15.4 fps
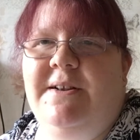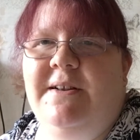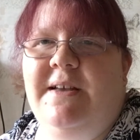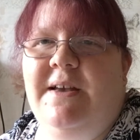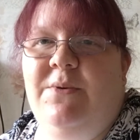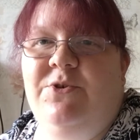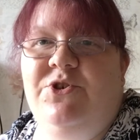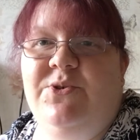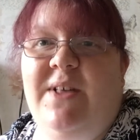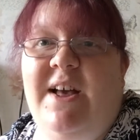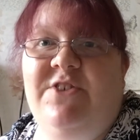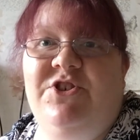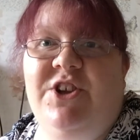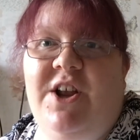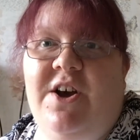kit which was
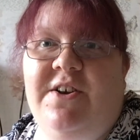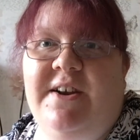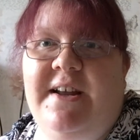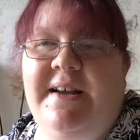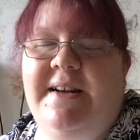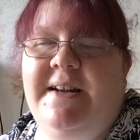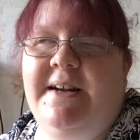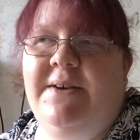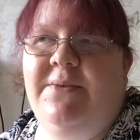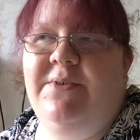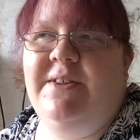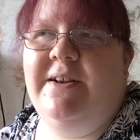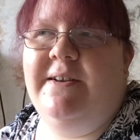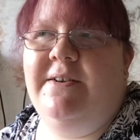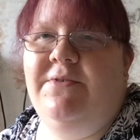actually on linen. It was
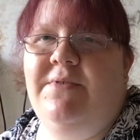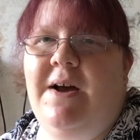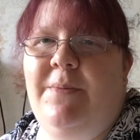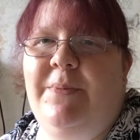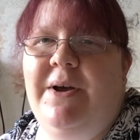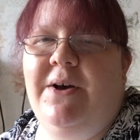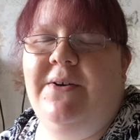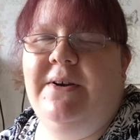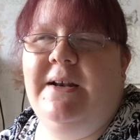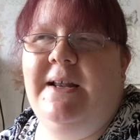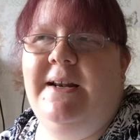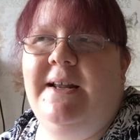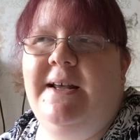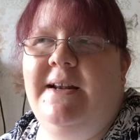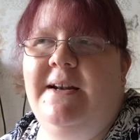a little rabbit on
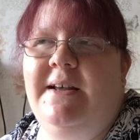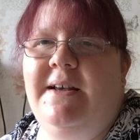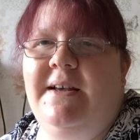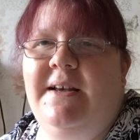linen.